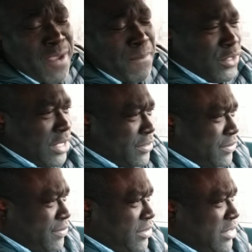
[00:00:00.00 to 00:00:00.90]
important.
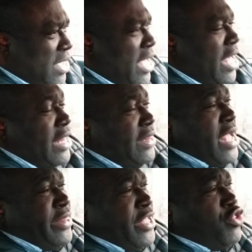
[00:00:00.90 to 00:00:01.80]

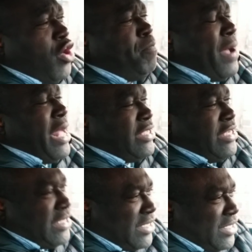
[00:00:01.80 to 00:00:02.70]
Then the third part
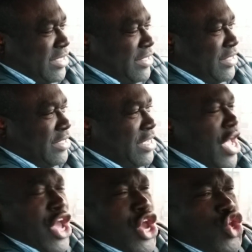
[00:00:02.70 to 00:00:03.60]
is
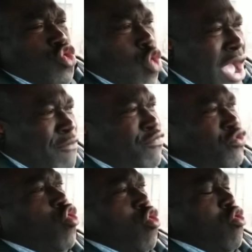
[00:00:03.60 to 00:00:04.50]
you have
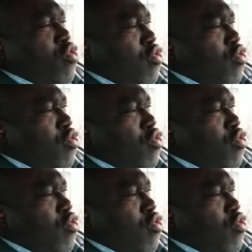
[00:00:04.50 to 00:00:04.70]
to